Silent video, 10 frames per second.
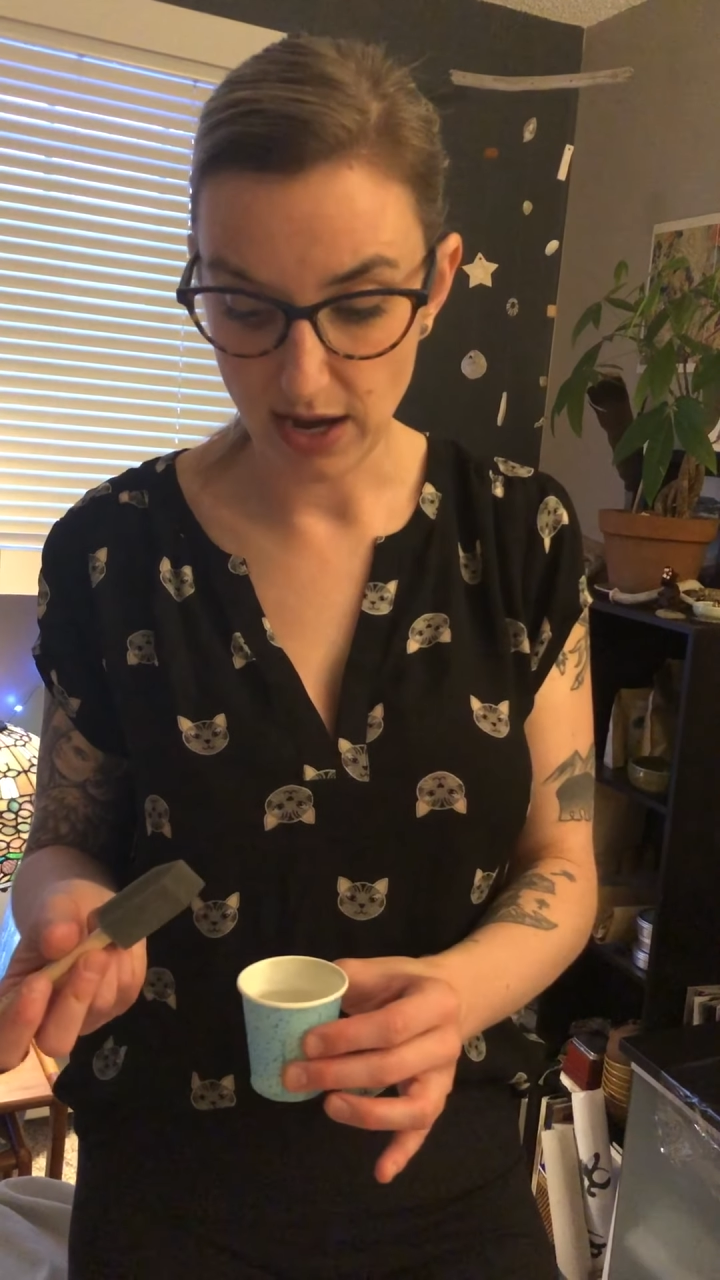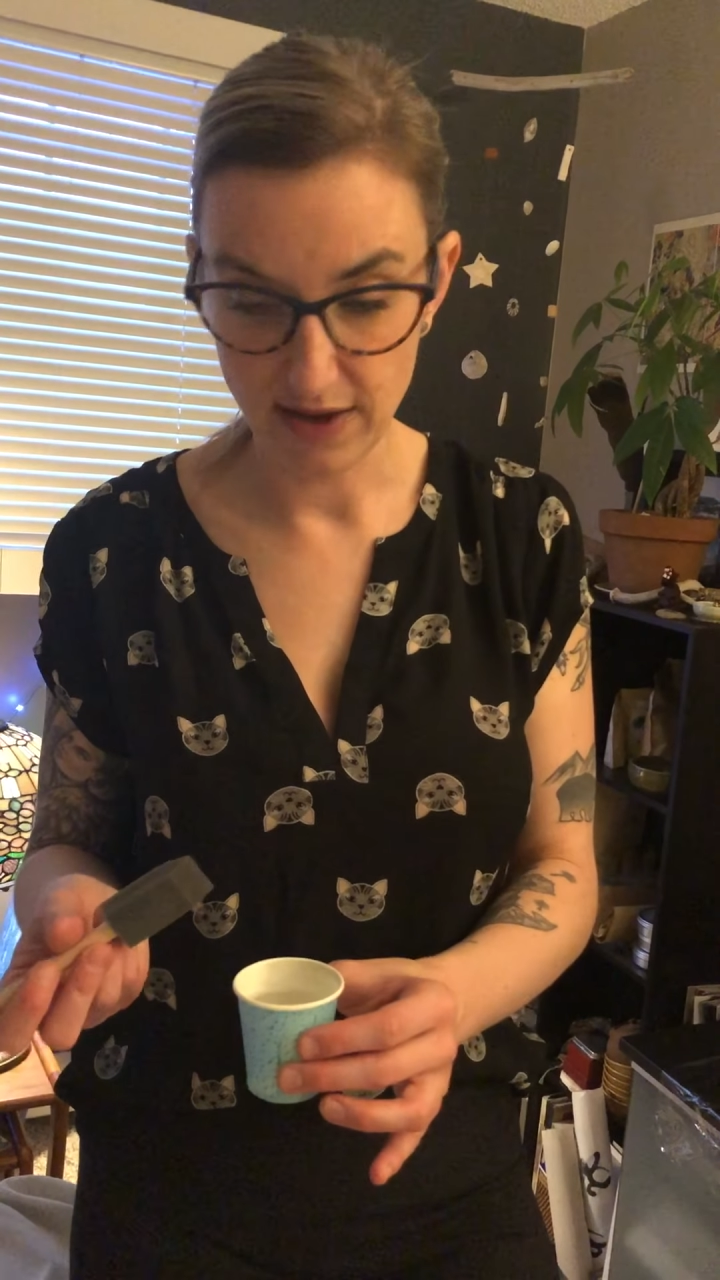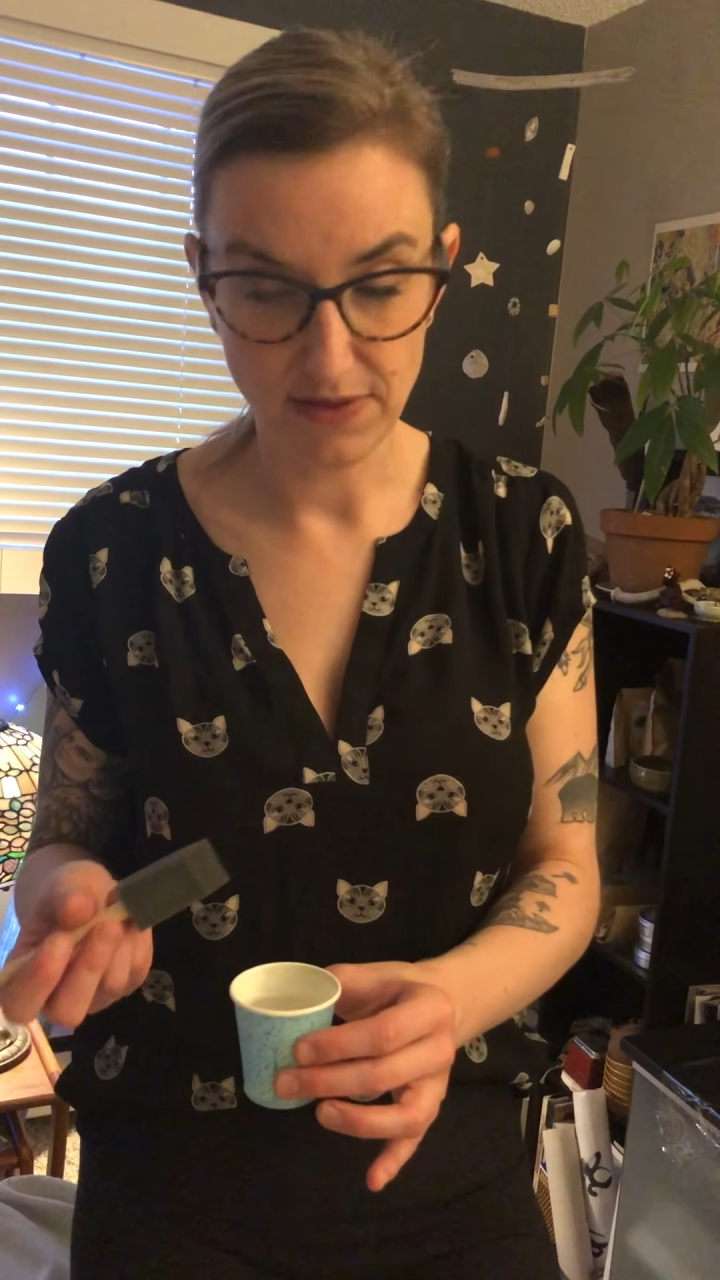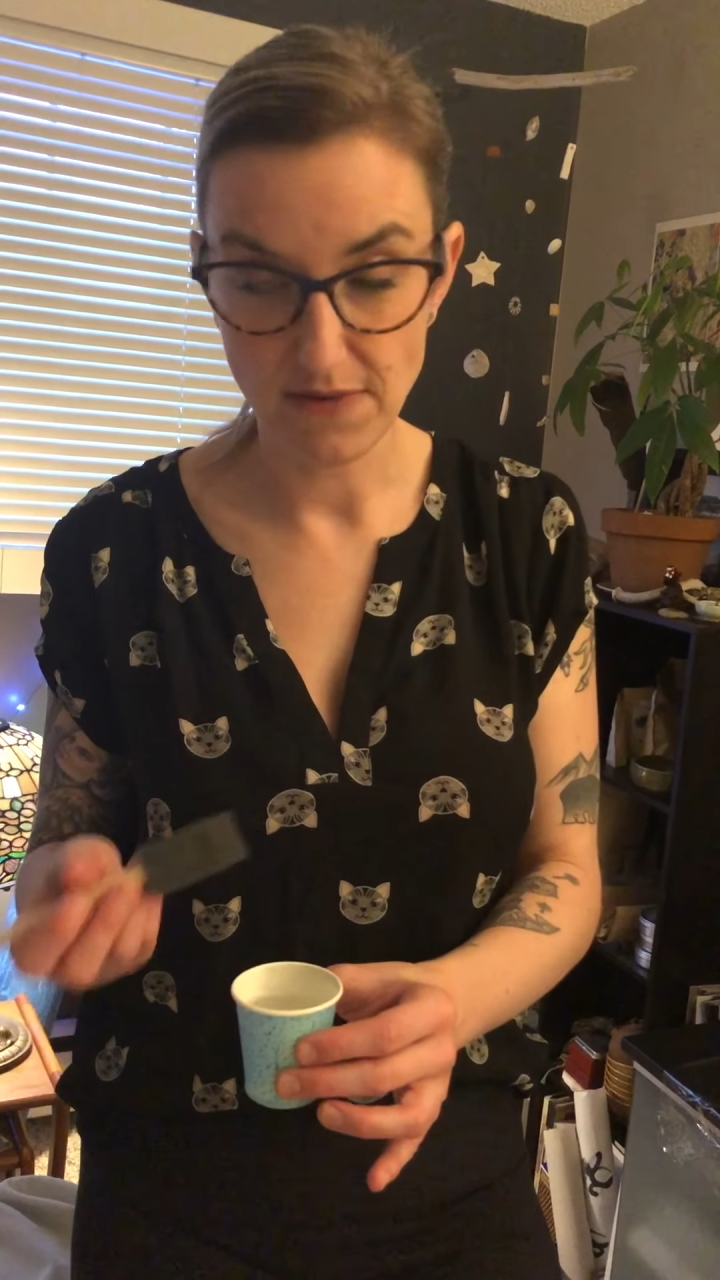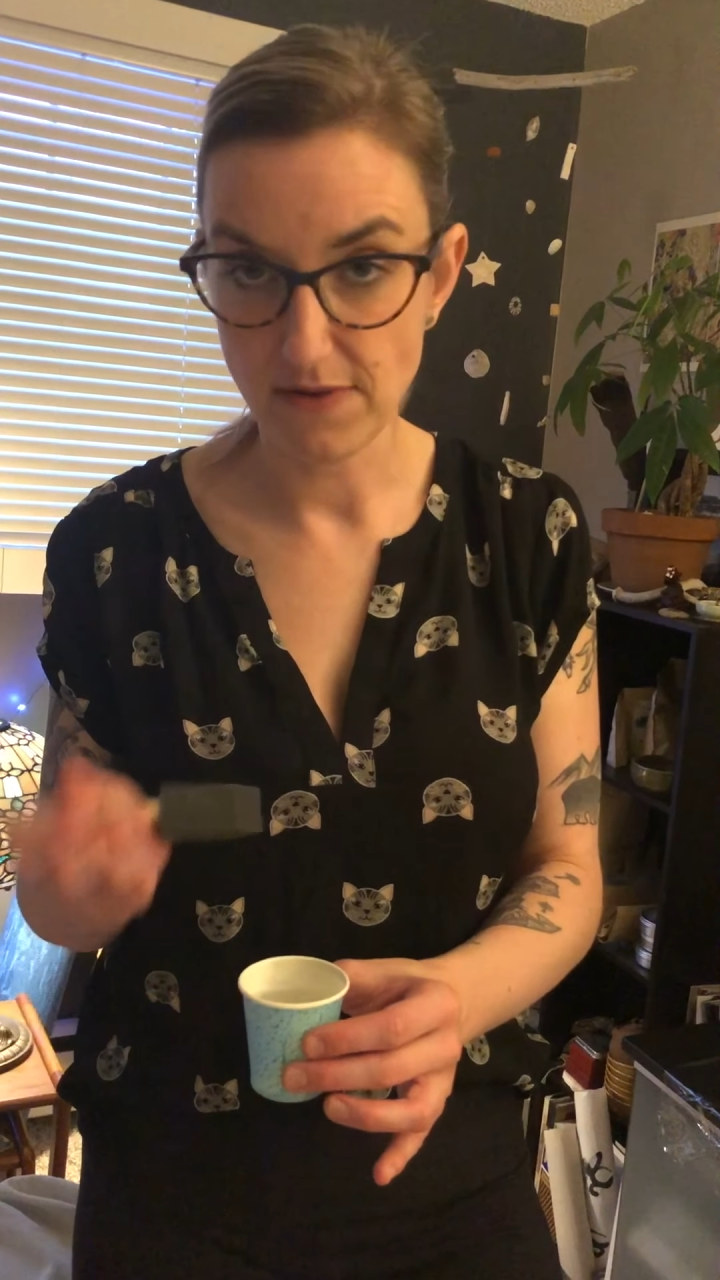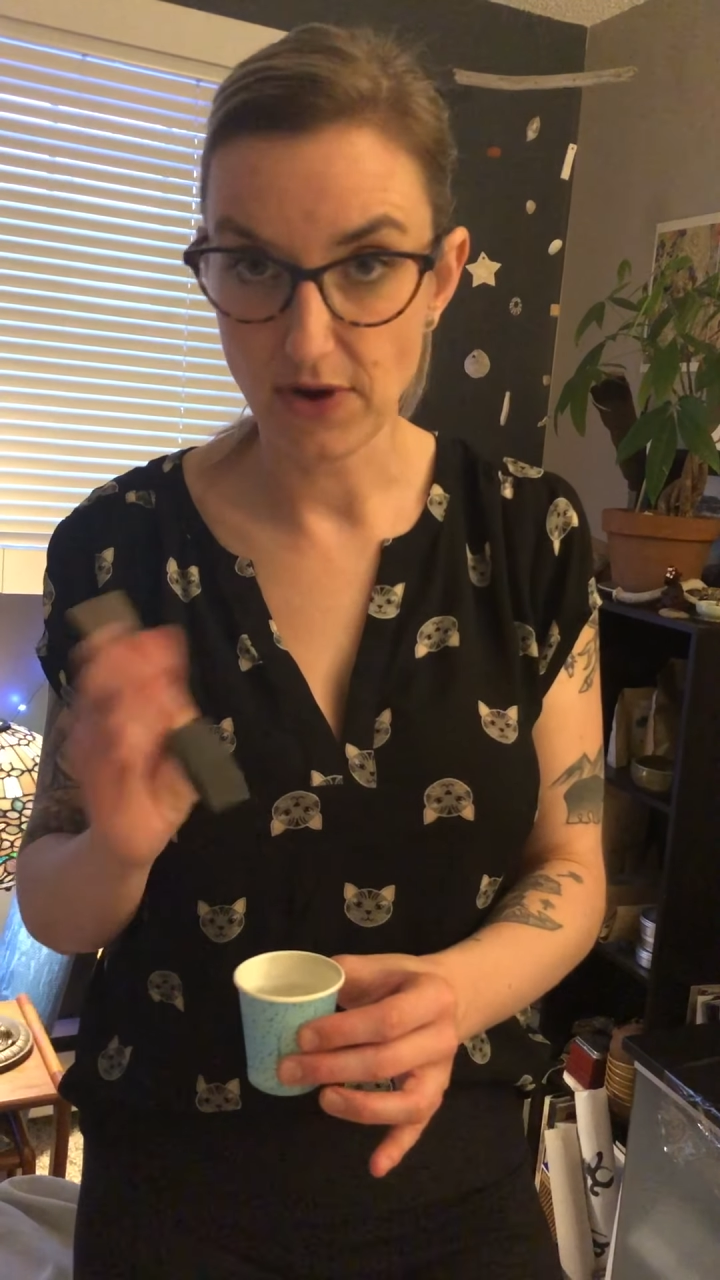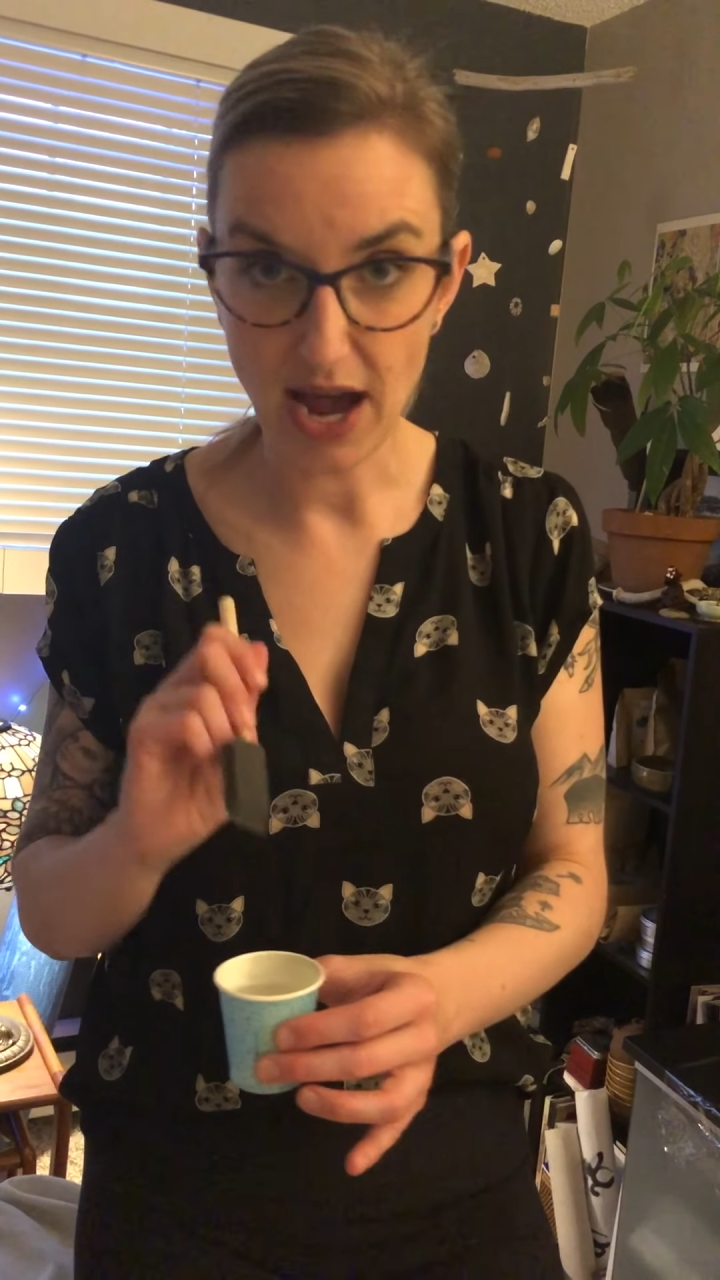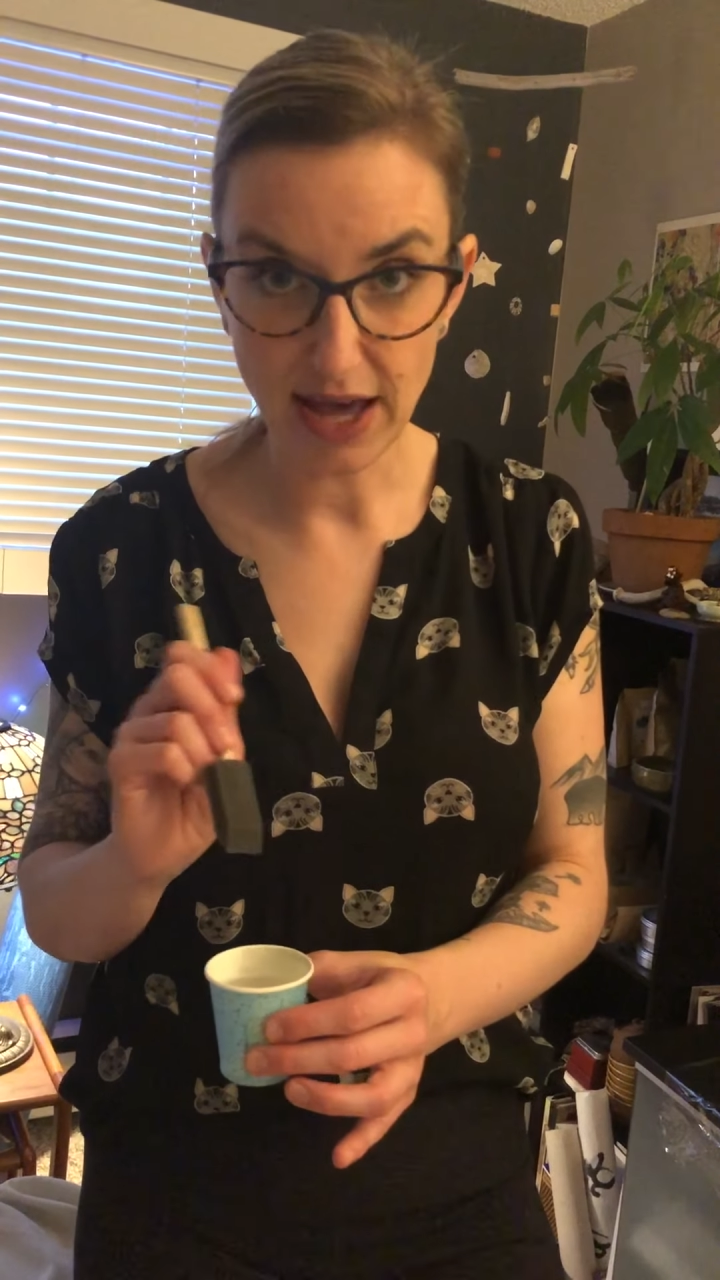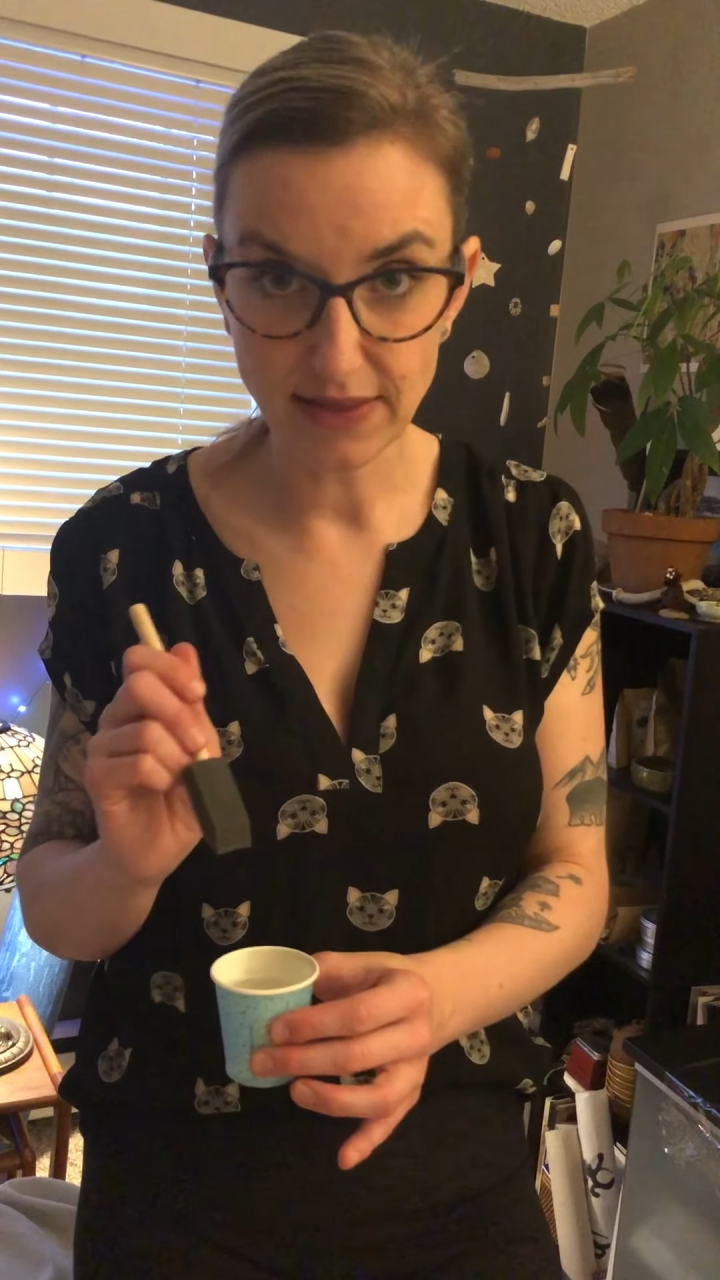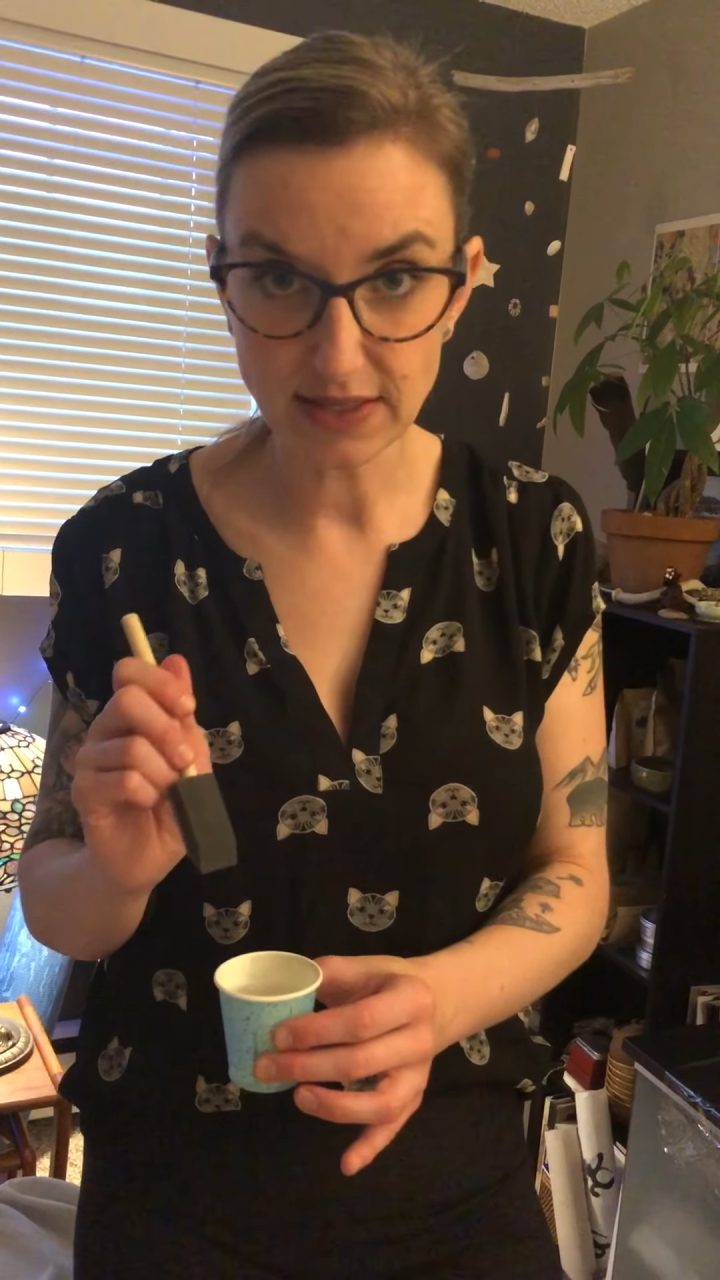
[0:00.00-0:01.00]
if they've ever
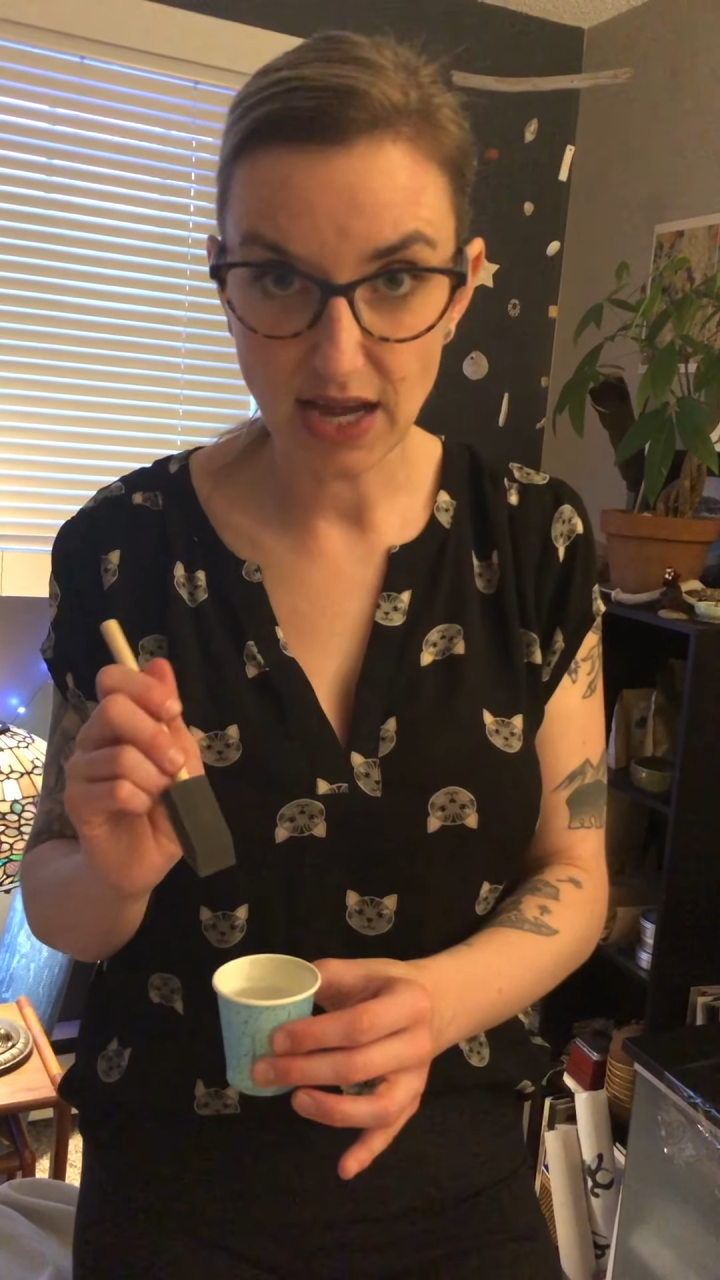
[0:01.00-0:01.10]
had this